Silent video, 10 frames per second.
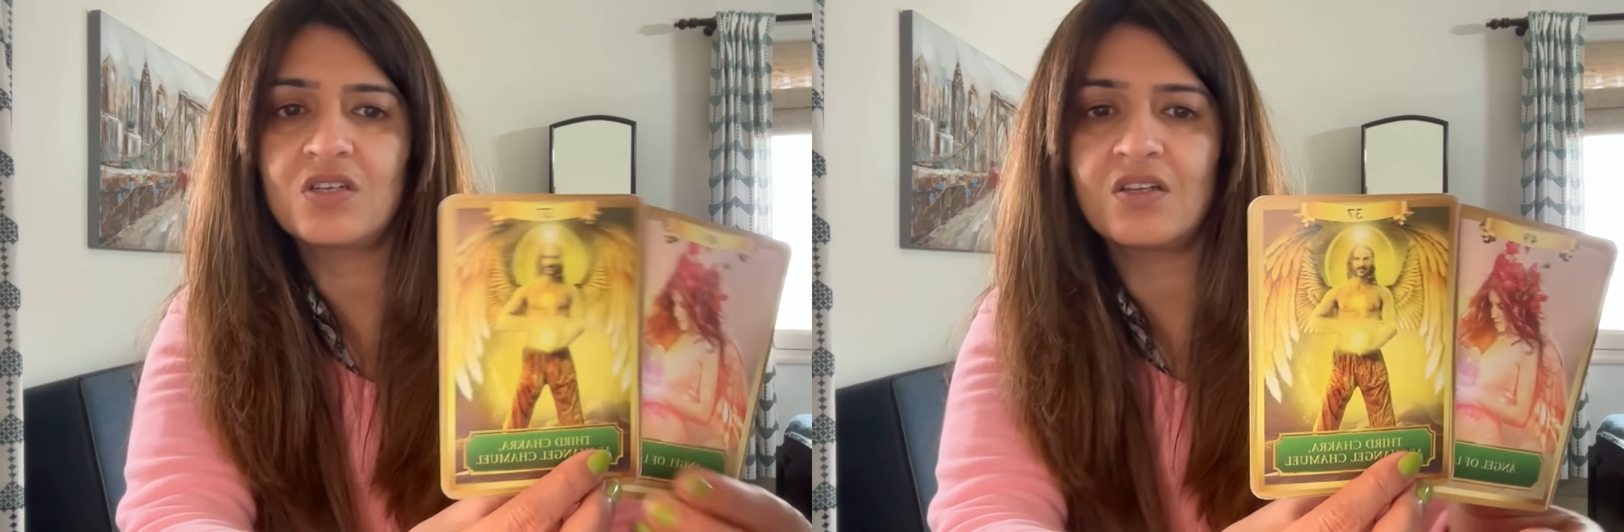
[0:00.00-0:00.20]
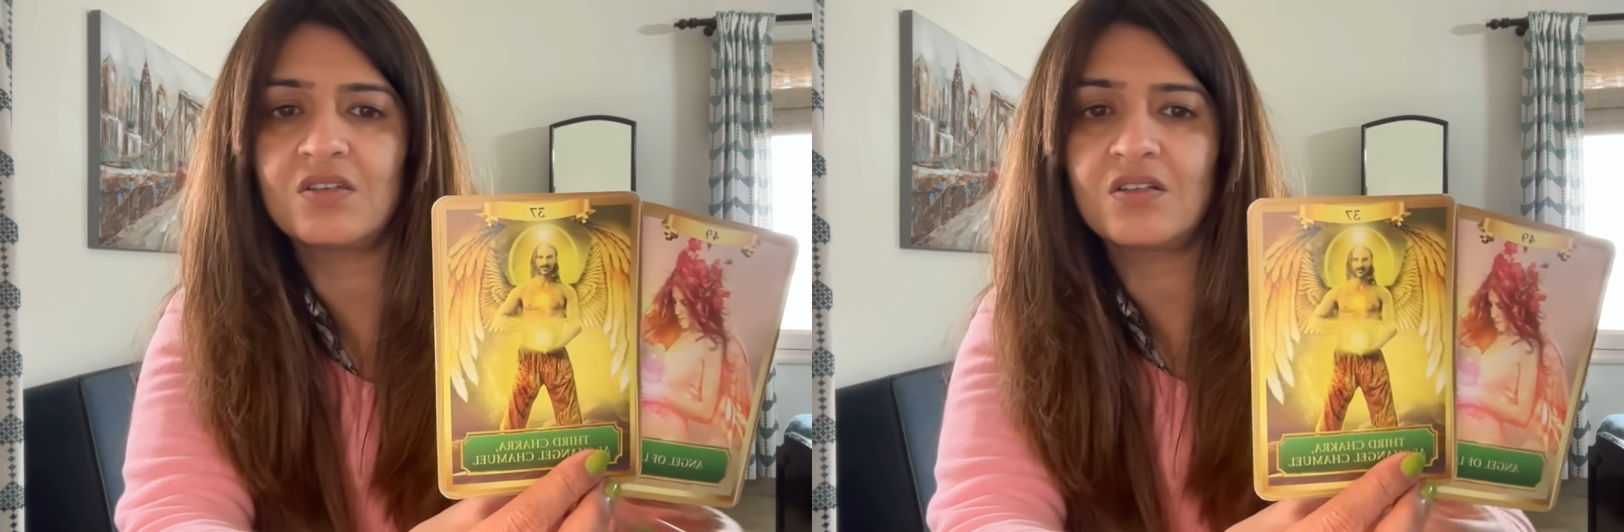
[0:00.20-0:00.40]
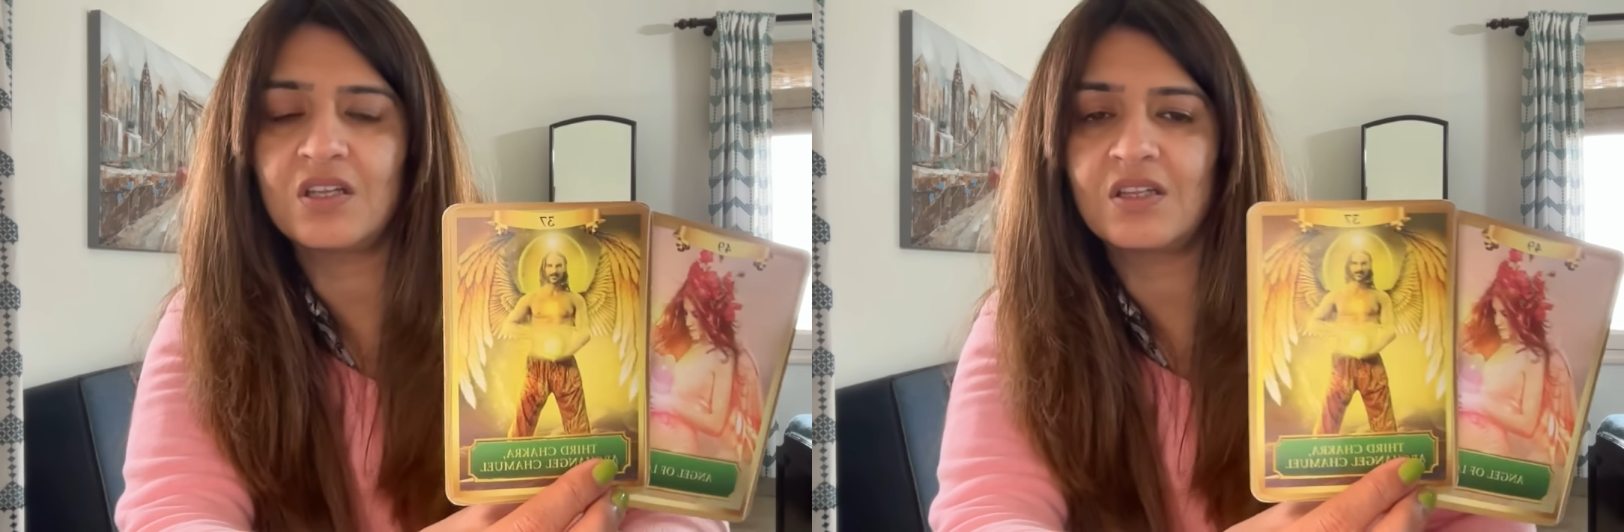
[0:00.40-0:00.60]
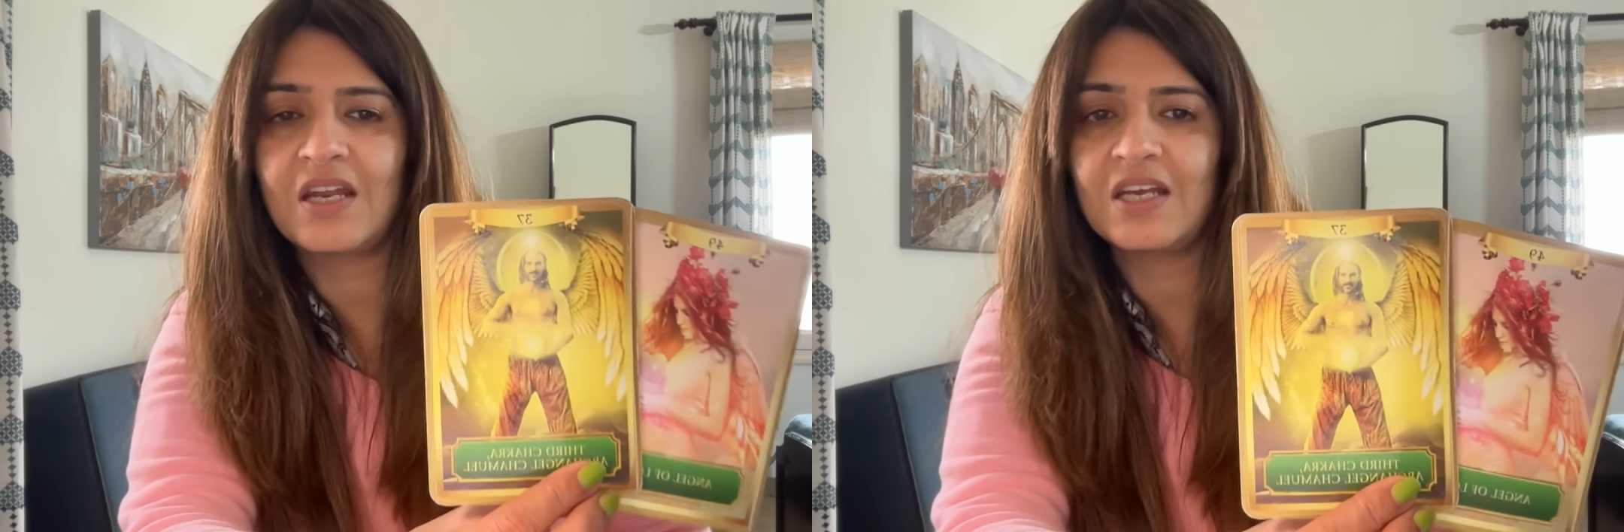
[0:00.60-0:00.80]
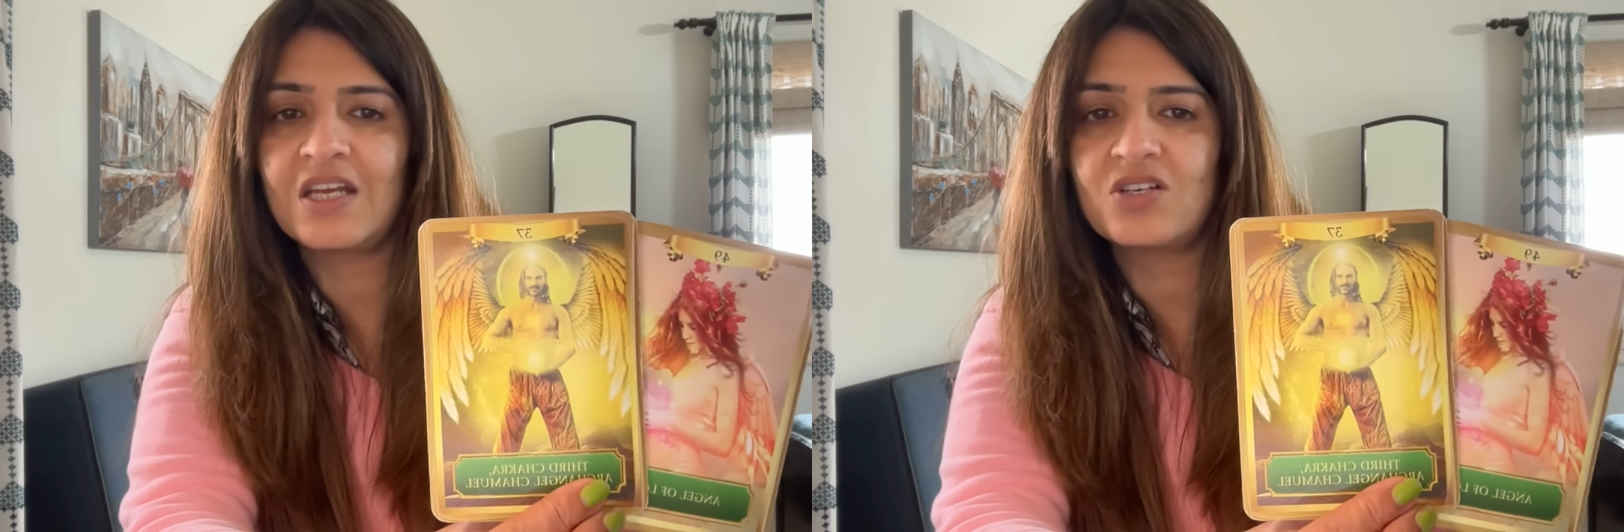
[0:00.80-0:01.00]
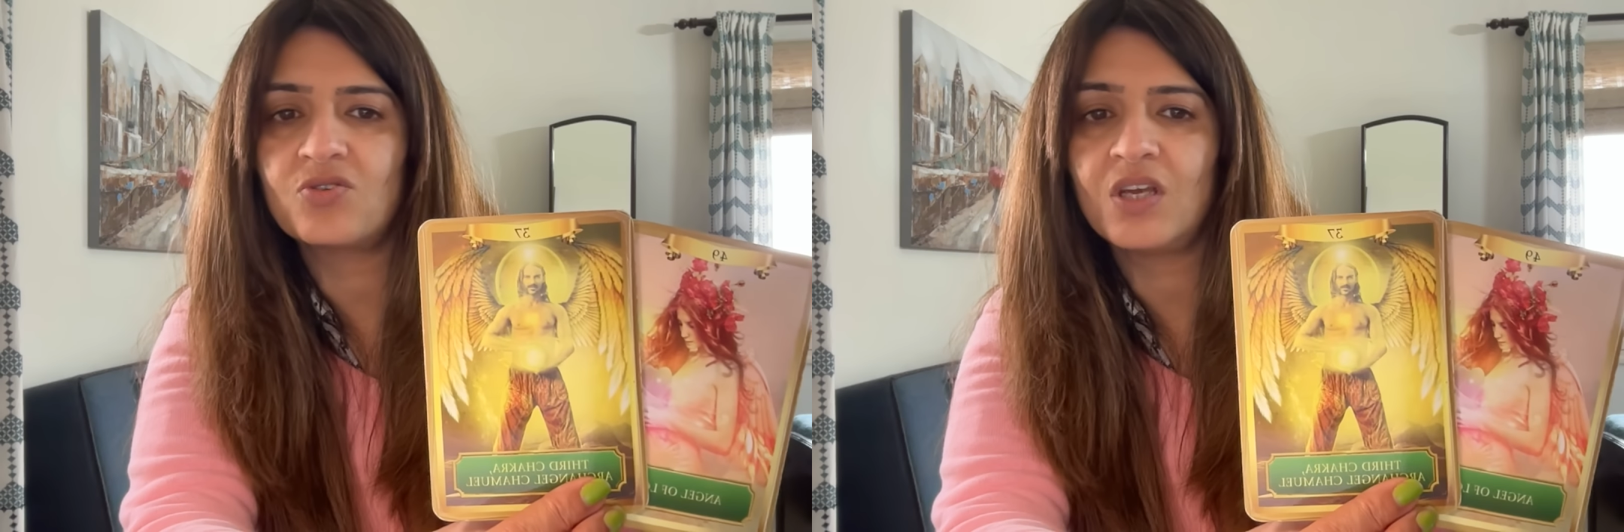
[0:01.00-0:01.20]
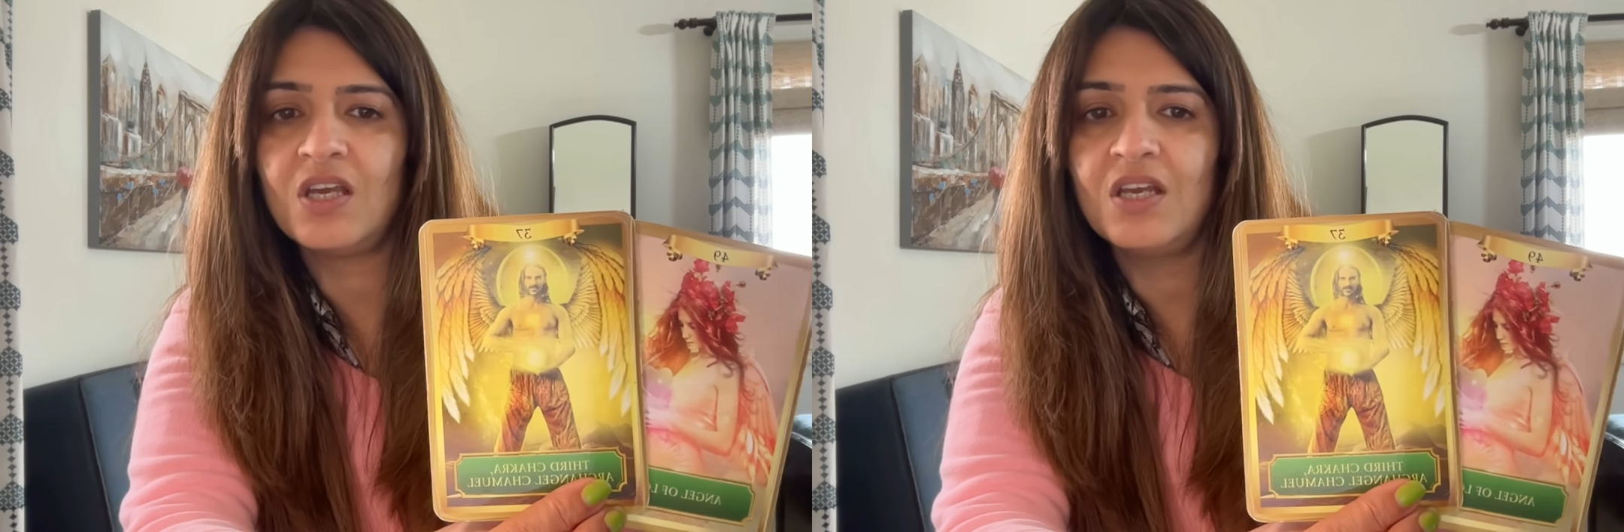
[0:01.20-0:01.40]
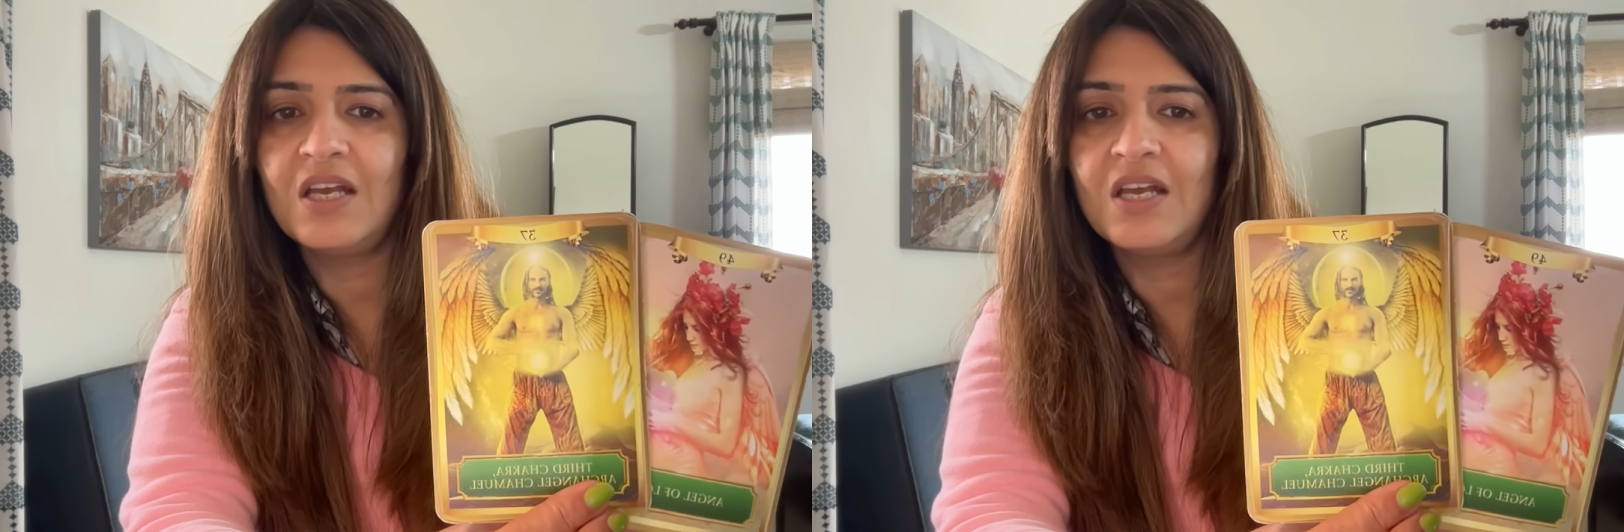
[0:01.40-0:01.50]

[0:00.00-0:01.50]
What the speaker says: another thing that I get, okay?